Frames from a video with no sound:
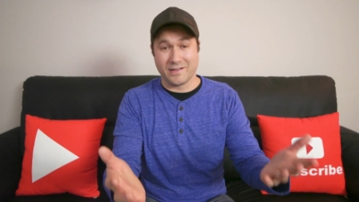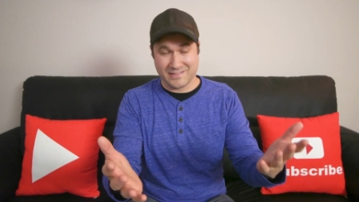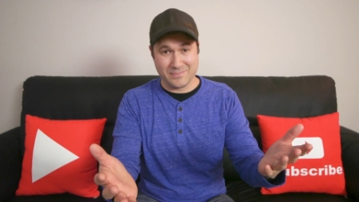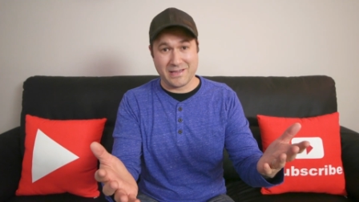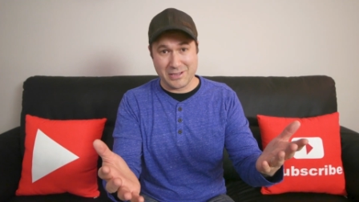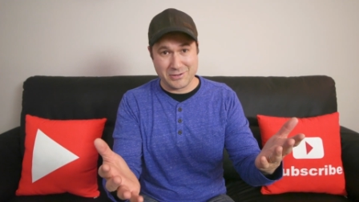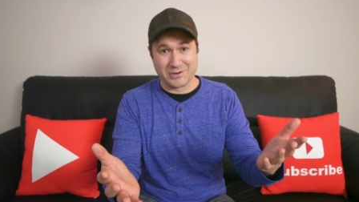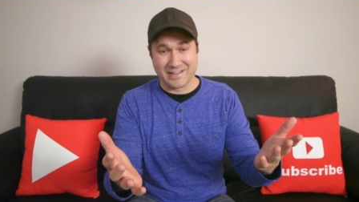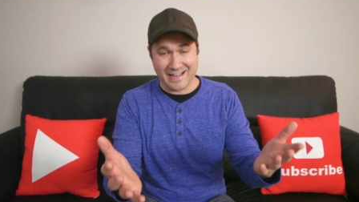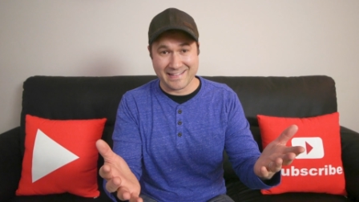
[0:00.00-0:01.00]
want to be on
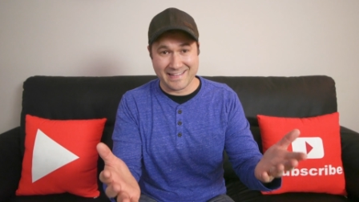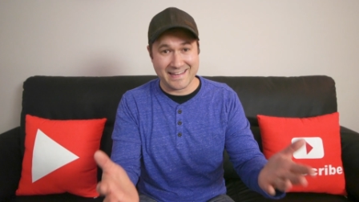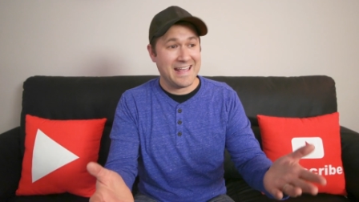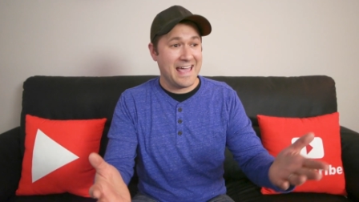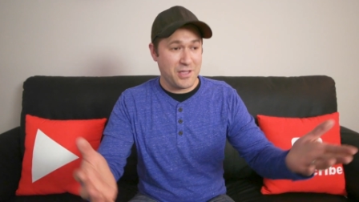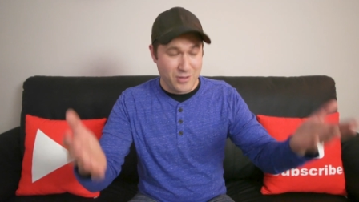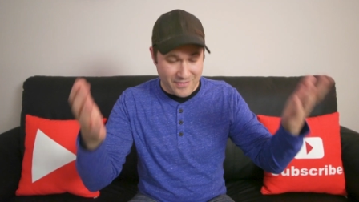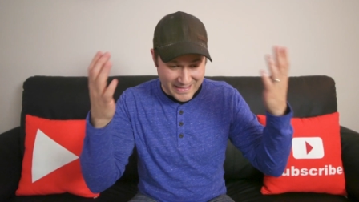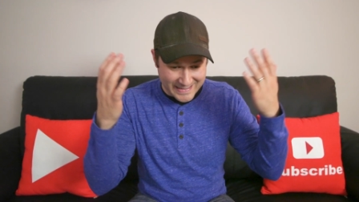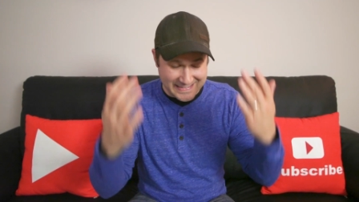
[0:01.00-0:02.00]
your content and you
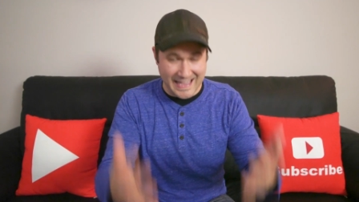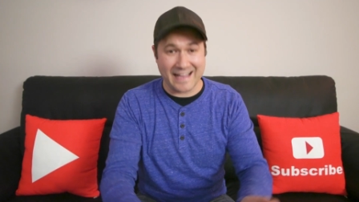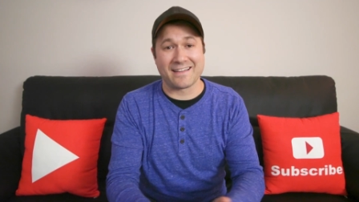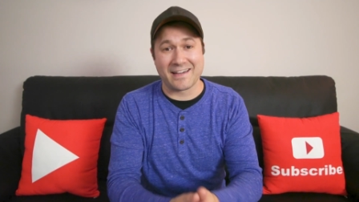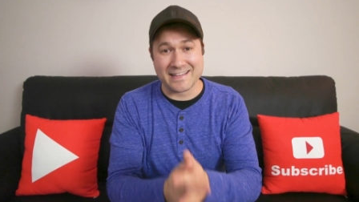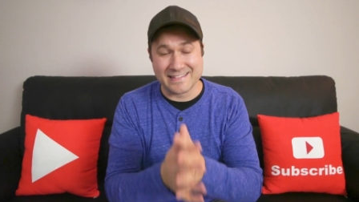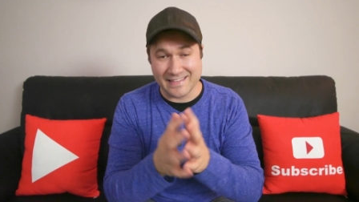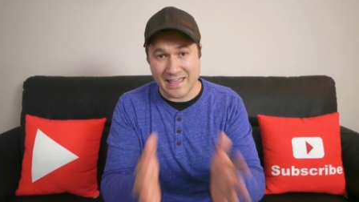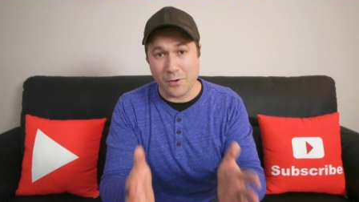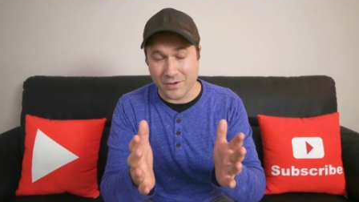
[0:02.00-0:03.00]
have the exact audience
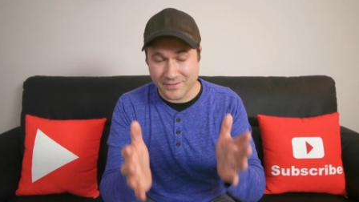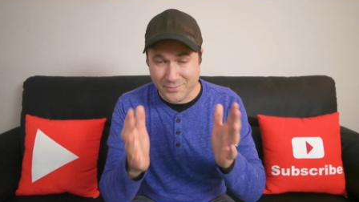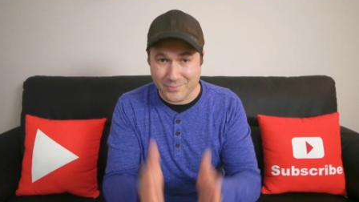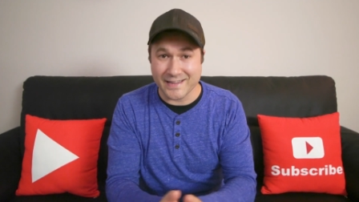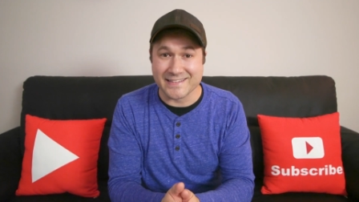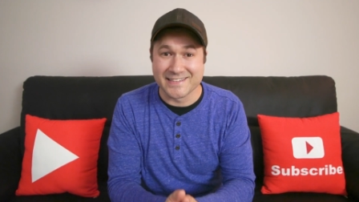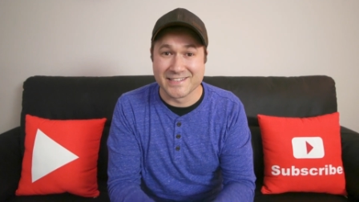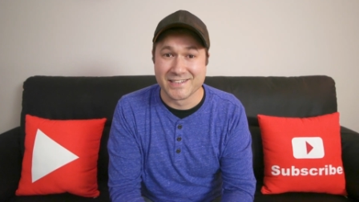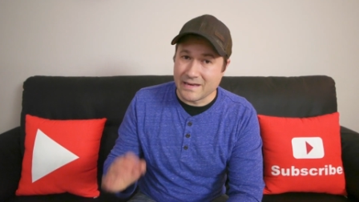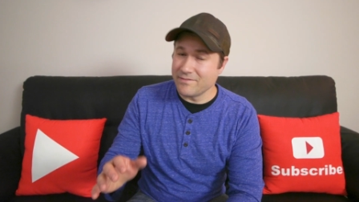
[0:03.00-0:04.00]
that they want to
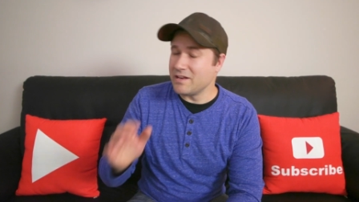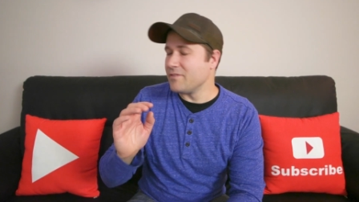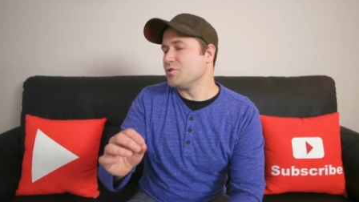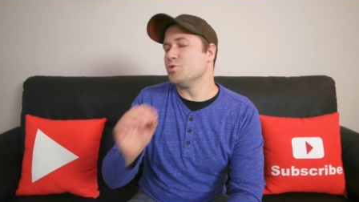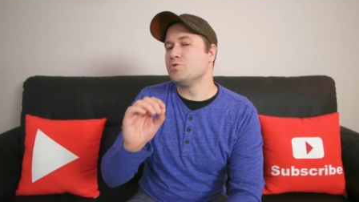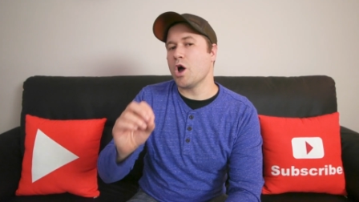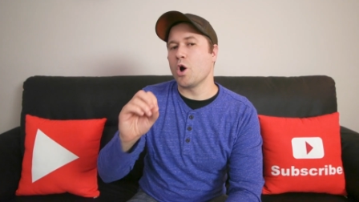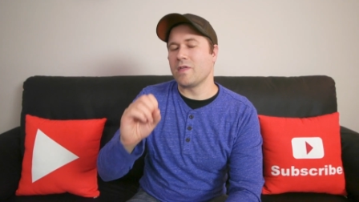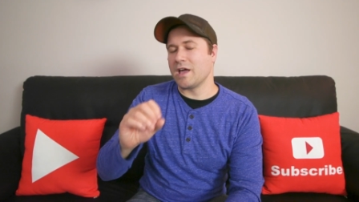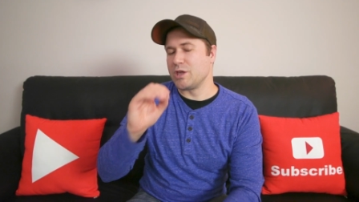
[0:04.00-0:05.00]
reach. But even if you
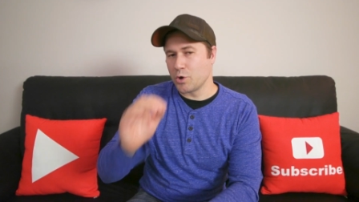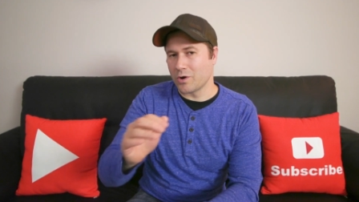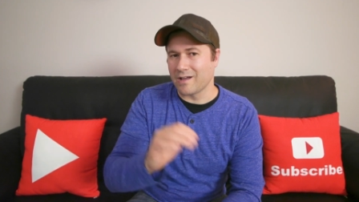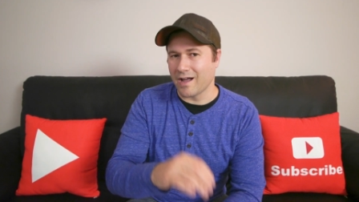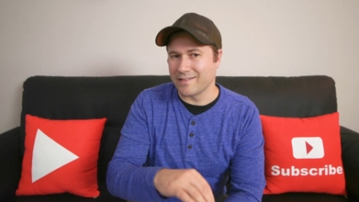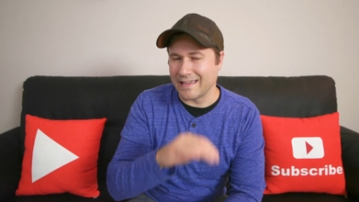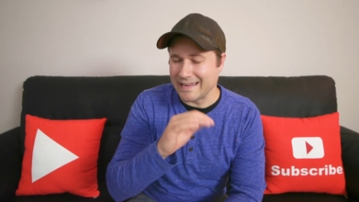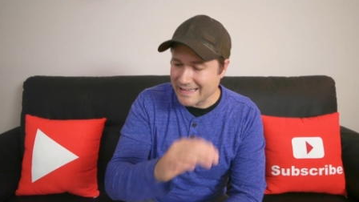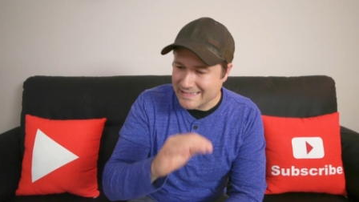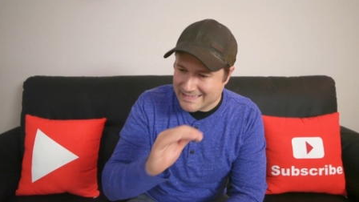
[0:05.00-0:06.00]
know that your
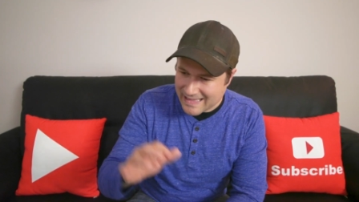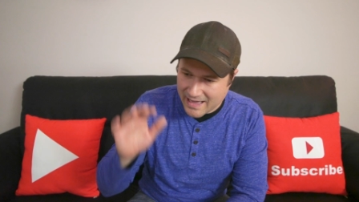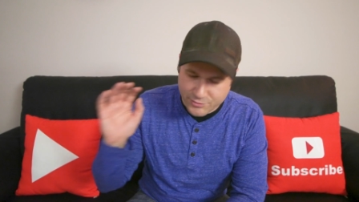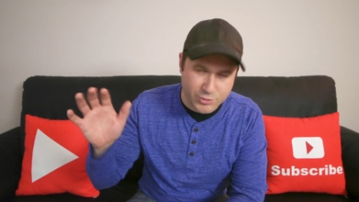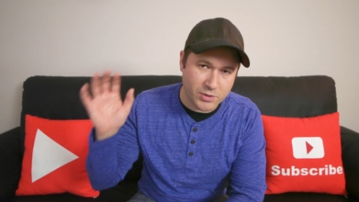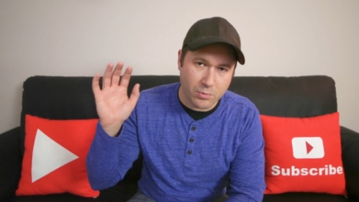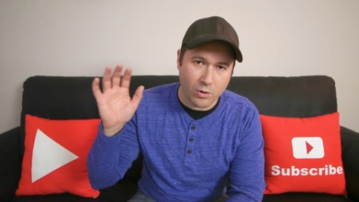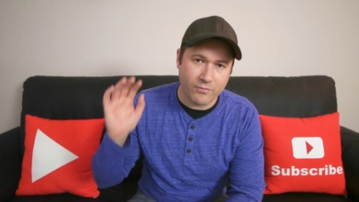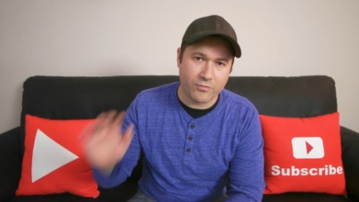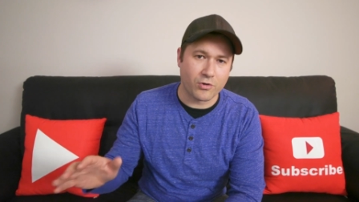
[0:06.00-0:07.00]
content is not
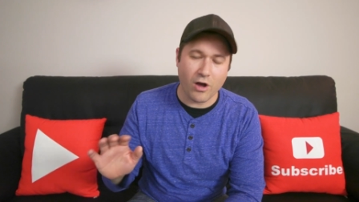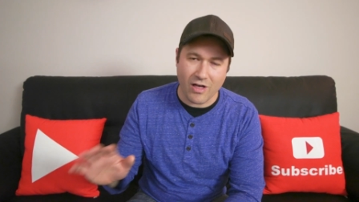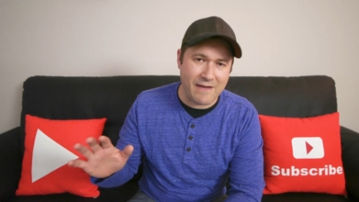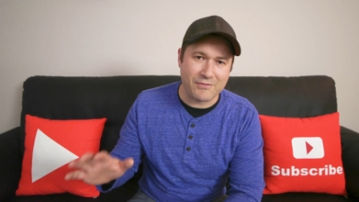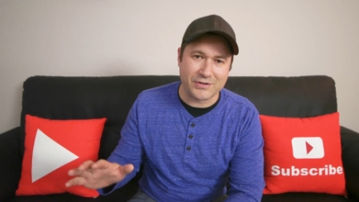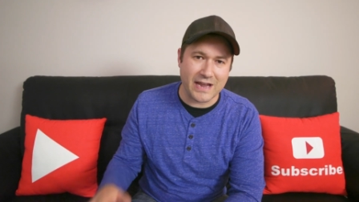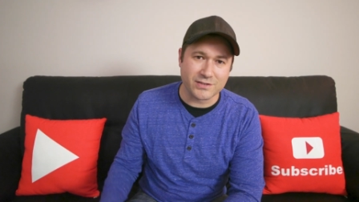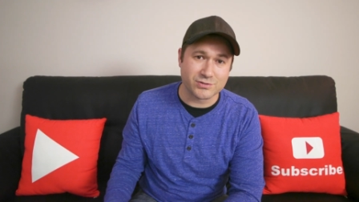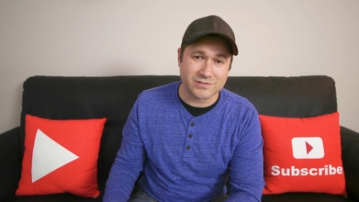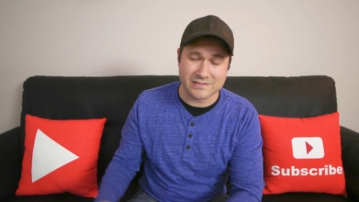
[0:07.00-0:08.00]
suitable for all
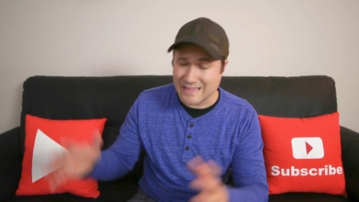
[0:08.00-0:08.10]
advertisers,